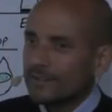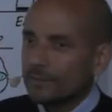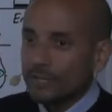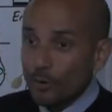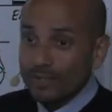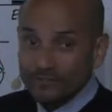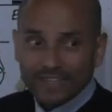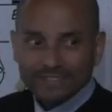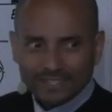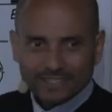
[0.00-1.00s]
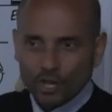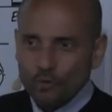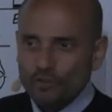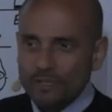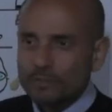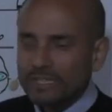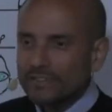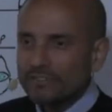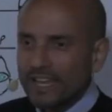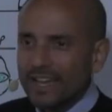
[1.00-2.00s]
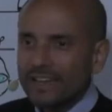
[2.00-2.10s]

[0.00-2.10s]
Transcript: We know Adventists hopefully believe that.